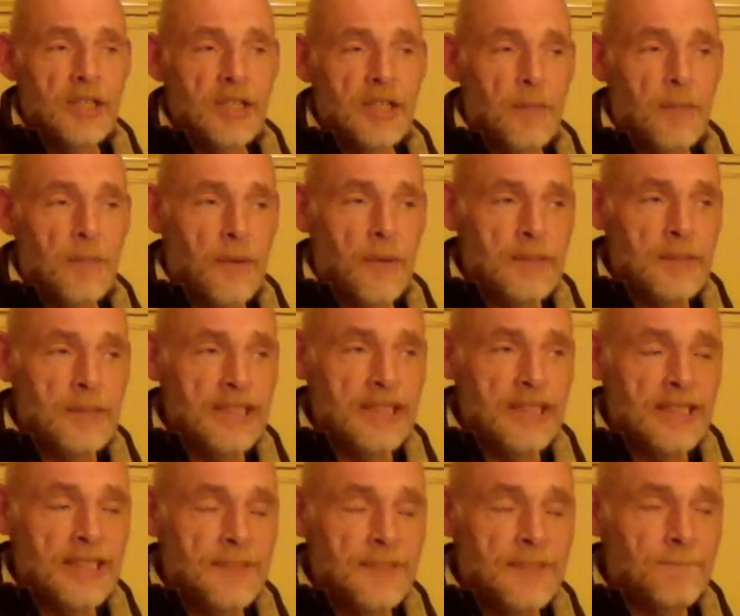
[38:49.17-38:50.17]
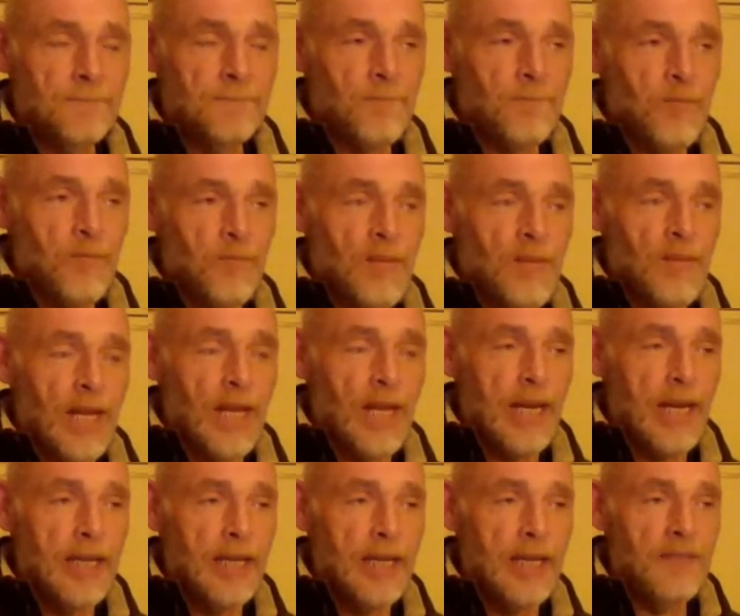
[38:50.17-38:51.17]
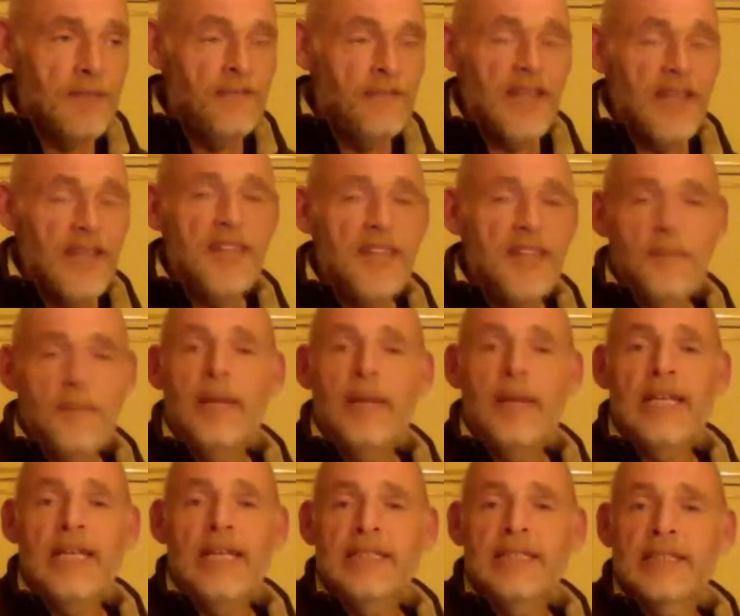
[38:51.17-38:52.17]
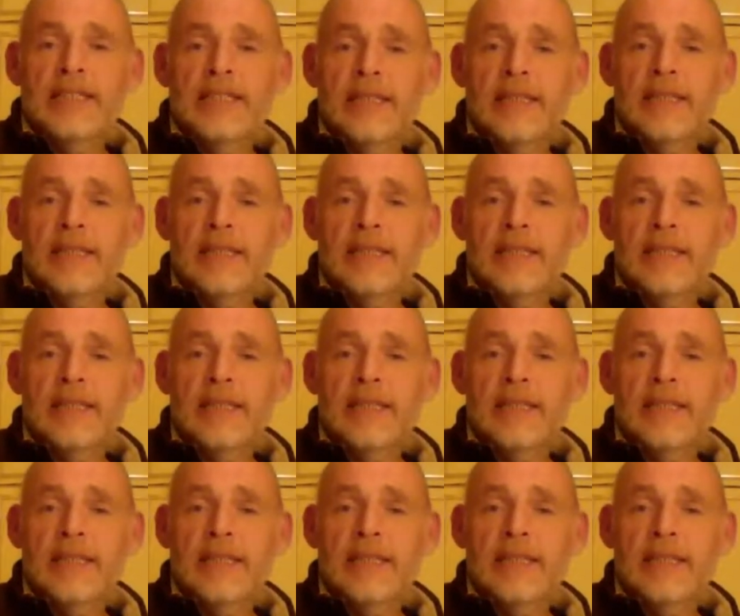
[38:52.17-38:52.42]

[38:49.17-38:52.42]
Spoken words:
purposes and faith-based.